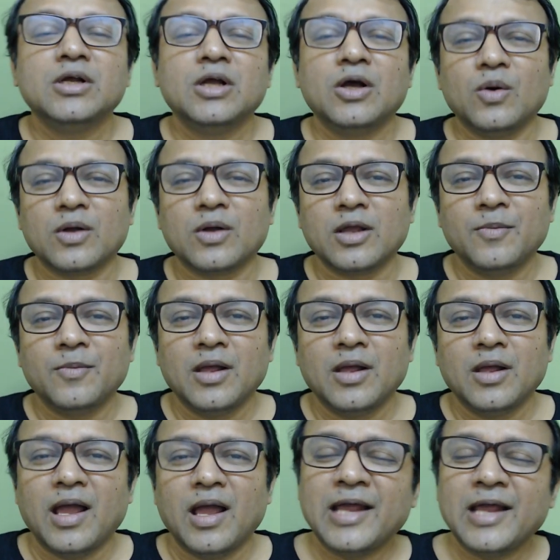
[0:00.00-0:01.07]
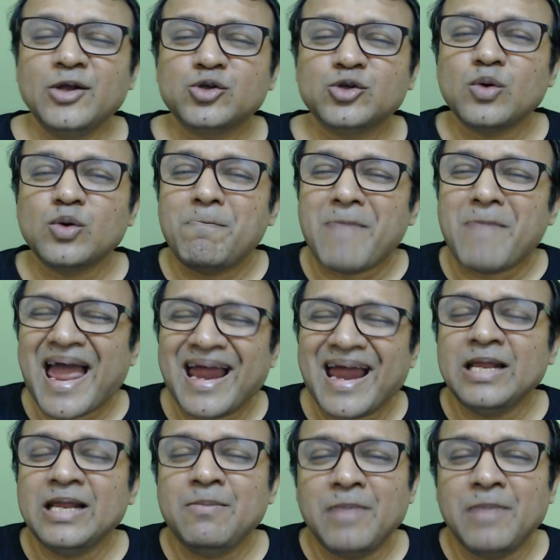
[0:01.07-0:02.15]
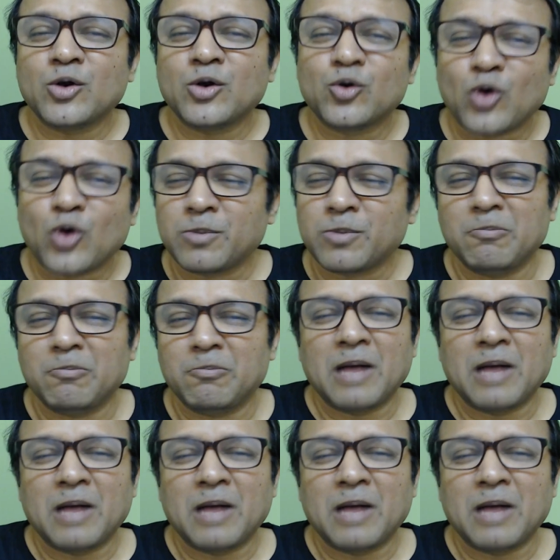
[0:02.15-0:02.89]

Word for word: okay. And I used to barely make it to top 10.